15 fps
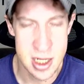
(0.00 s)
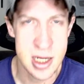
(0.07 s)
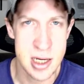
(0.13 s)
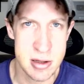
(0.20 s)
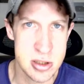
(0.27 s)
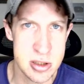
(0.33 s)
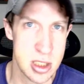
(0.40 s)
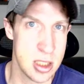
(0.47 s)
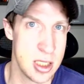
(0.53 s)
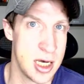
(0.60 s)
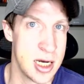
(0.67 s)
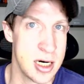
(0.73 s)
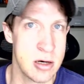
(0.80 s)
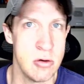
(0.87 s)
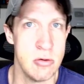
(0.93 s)
And there's a lot
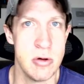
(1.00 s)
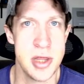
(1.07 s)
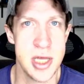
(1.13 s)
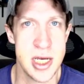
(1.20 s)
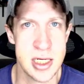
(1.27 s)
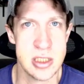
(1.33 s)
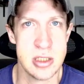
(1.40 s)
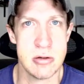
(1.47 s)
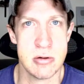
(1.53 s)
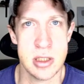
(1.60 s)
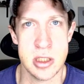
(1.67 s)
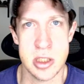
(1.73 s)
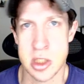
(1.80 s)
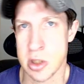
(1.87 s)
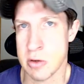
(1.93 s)
of cool things you
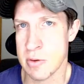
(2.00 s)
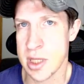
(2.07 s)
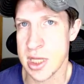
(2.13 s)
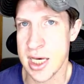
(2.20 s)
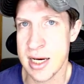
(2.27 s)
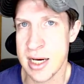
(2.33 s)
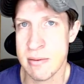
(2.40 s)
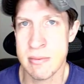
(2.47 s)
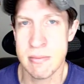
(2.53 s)
could do with that.